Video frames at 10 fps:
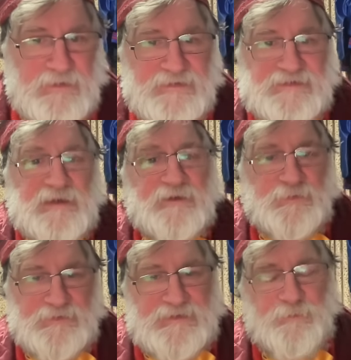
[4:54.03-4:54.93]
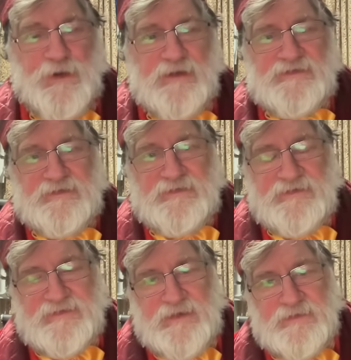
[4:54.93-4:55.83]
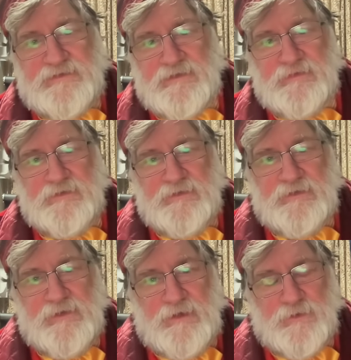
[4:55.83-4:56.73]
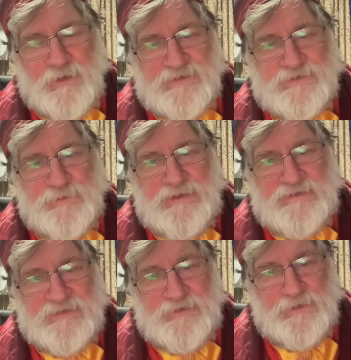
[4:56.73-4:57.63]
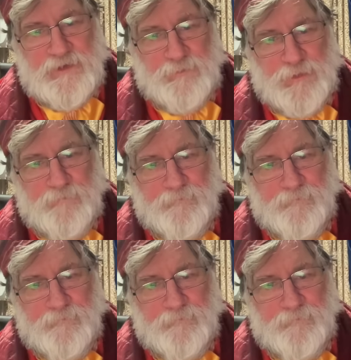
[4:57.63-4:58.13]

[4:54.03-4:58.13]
signals that Brexit has sent across to Eastern Europe,